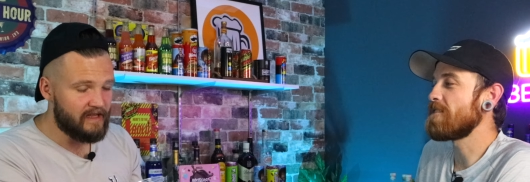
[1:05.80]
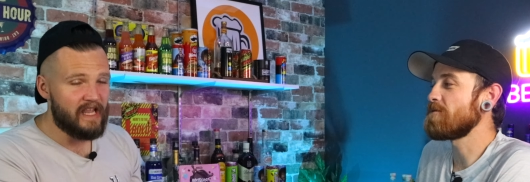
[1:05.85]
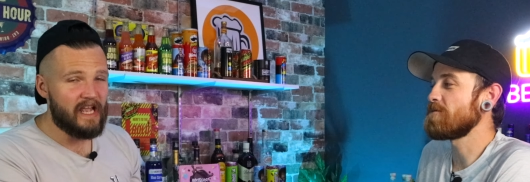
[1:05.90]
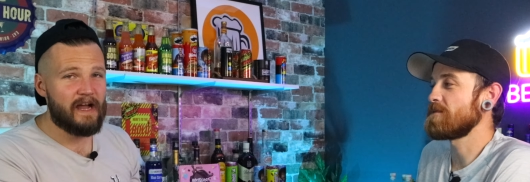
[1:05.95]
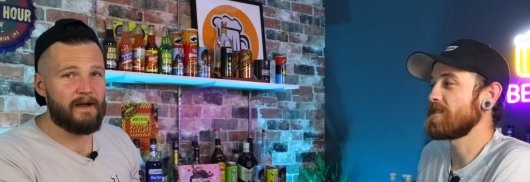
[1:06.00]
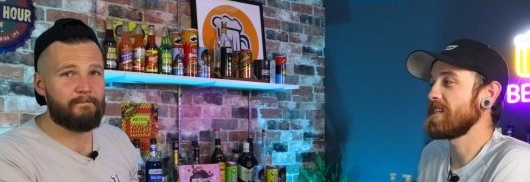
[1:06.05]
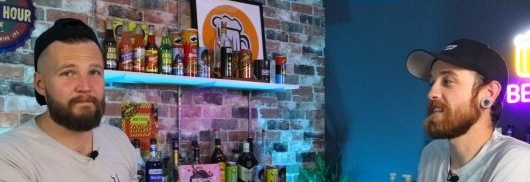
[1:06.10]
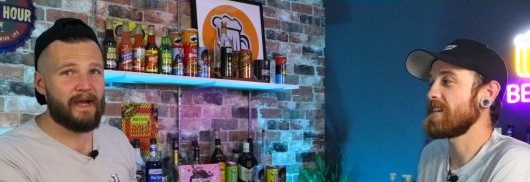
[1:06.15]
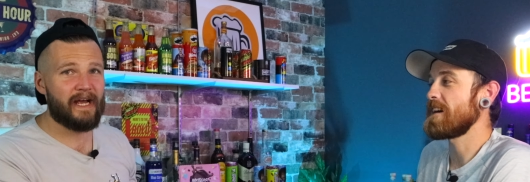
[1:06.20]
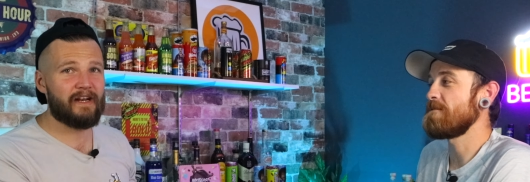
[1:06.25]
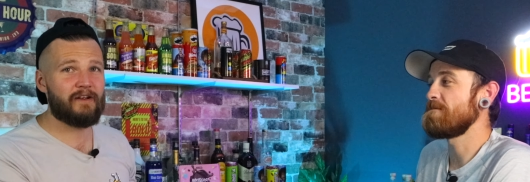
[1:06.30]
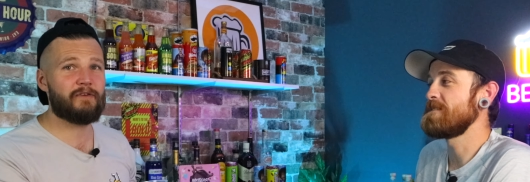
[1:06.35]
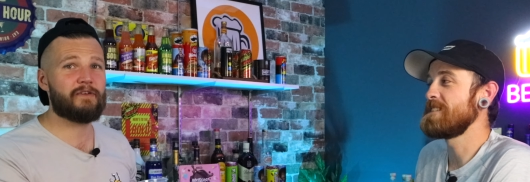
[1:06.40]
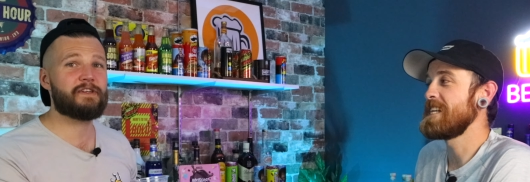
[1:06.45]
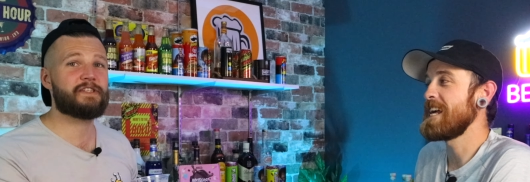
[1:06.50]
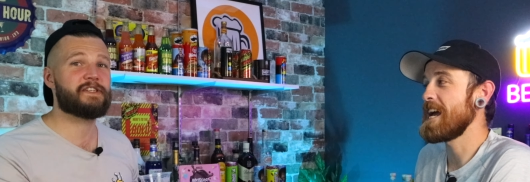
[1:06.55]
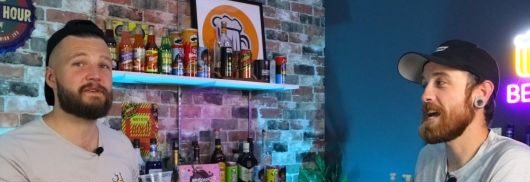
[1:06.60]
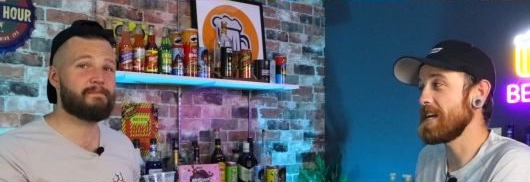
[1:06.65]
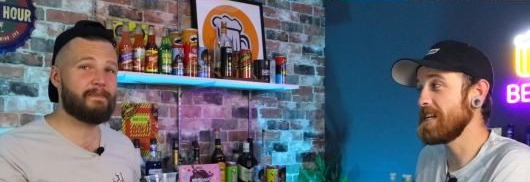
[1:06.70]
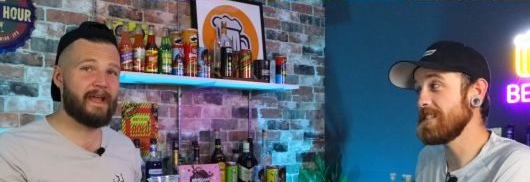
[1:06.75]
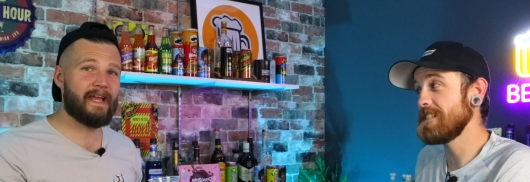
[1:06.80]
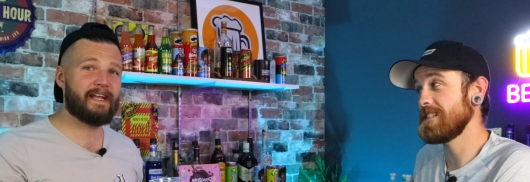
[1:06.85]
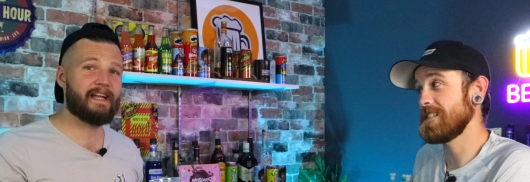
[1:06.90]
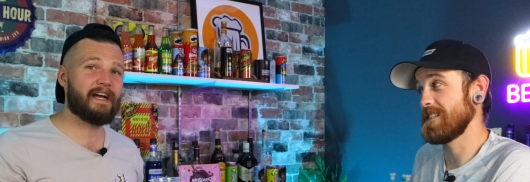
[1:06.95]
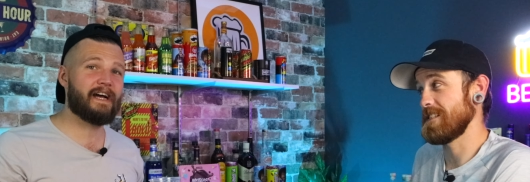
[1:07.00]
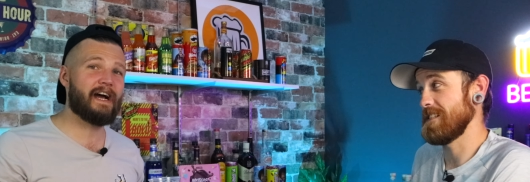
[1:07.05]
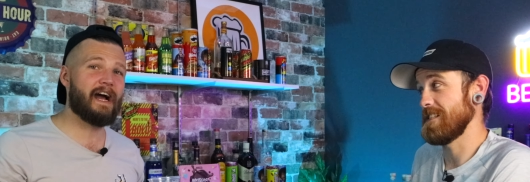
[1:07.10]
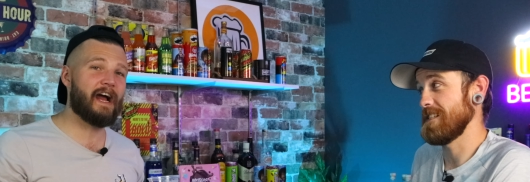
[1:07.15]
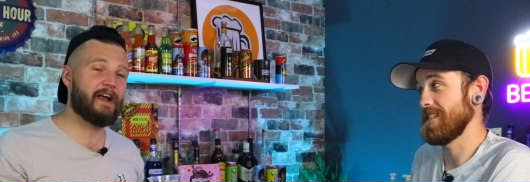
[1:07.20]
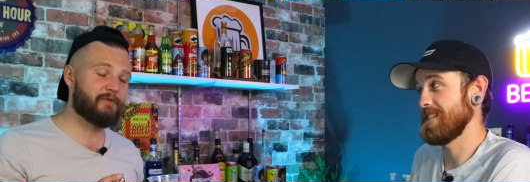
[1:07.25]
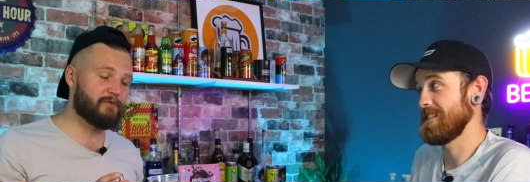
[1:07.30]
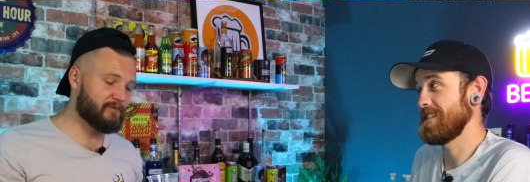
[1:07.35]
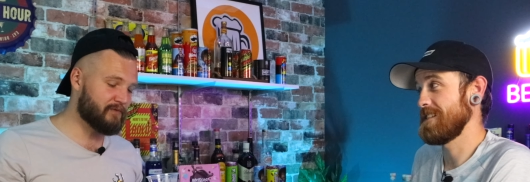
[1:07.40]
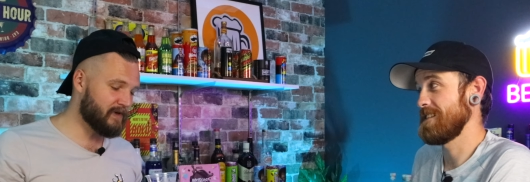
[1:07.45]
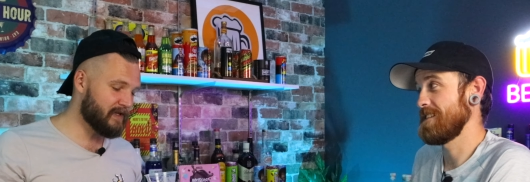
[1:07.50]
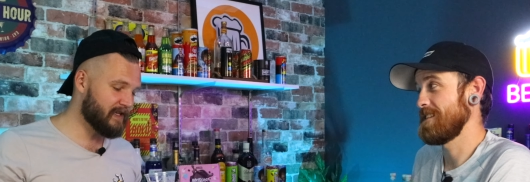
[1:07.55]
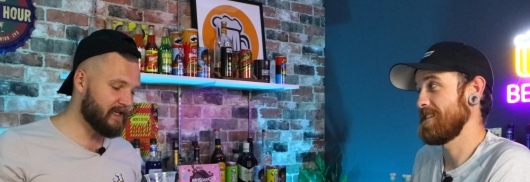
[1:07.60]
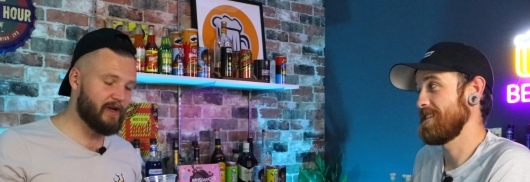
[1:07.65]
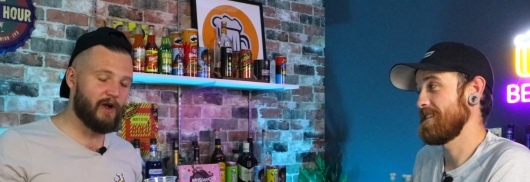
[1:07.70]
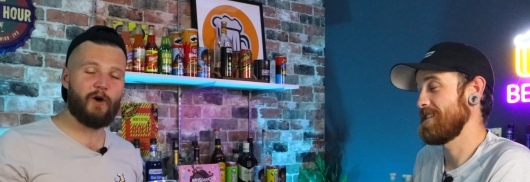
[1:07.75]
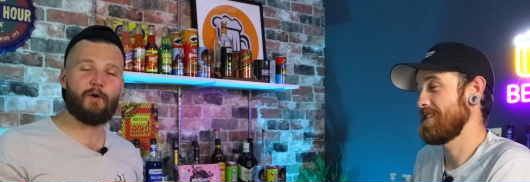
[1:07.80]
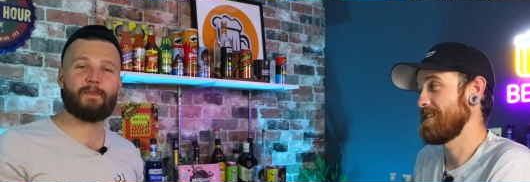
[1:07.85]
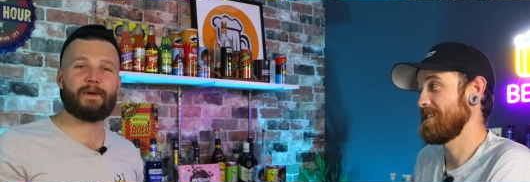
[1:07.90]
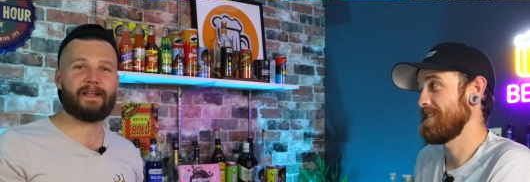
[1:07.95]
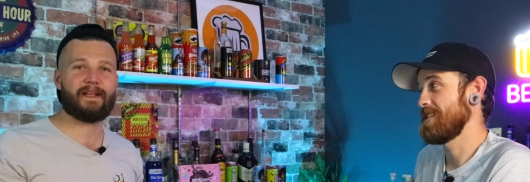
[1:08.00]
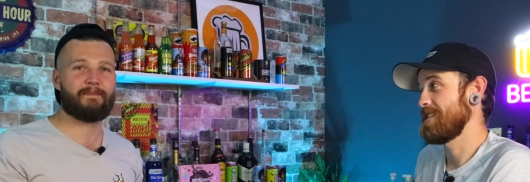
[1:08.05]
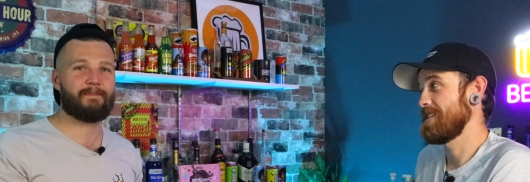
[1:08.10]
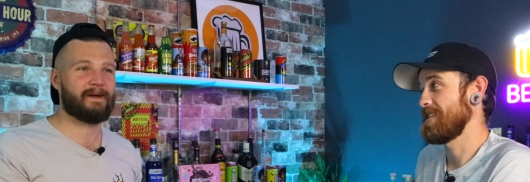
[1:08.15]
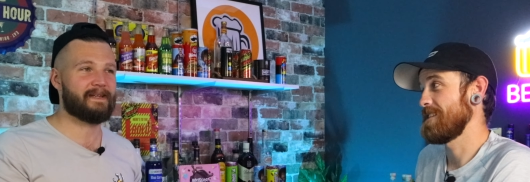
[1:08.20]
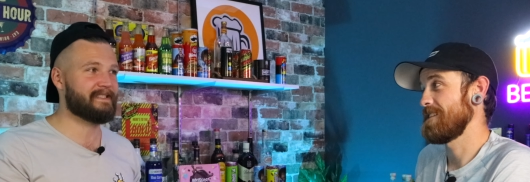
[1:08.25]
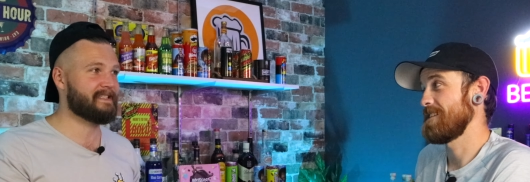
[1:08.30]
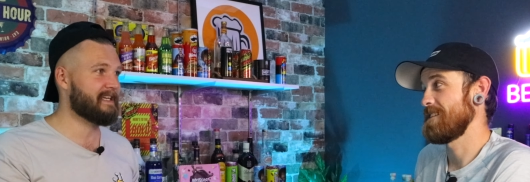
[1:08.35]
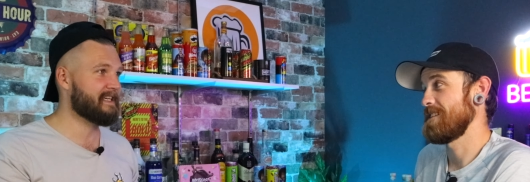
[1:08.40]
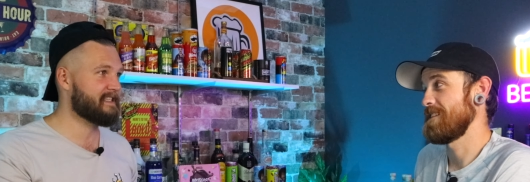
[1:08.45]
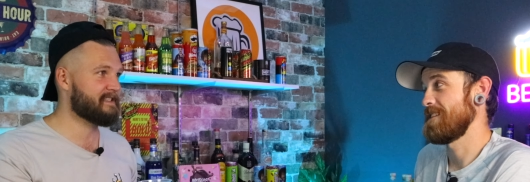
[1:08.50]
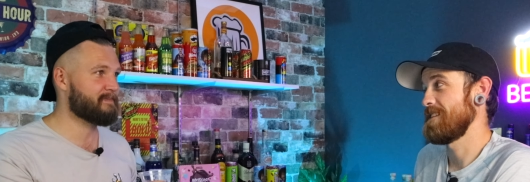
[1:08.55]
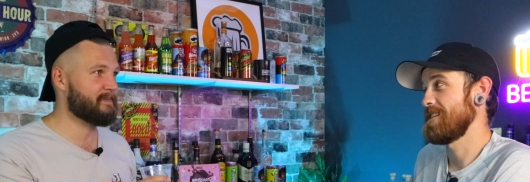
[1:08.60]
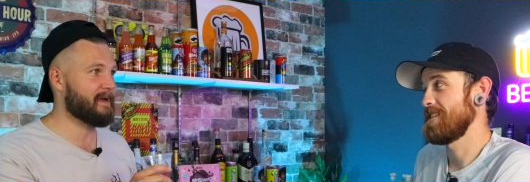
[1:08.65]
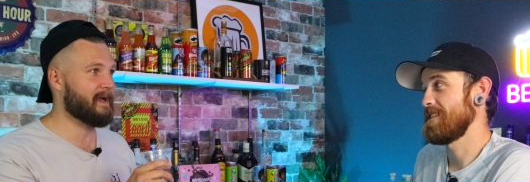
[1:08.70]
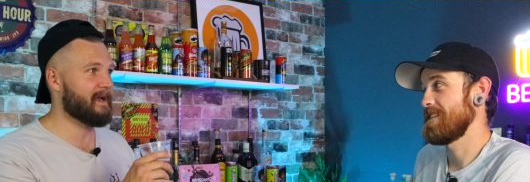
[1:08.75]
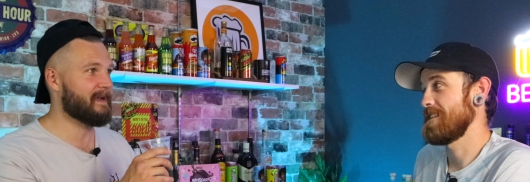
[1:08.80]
Speaker 1: I don't think I'm about to go to Jamaica. I really hope I get my taste